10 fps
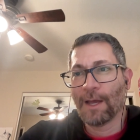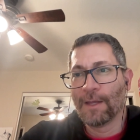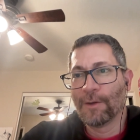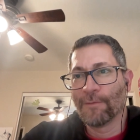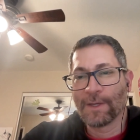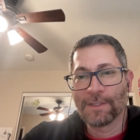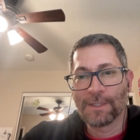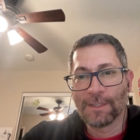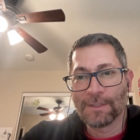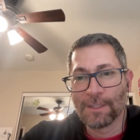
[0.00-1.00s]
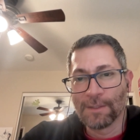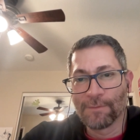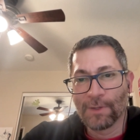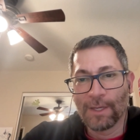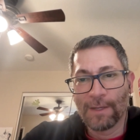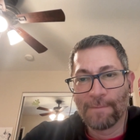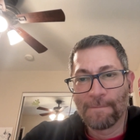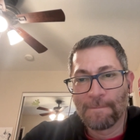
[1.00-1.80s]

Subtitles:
I know if I can deliver yet?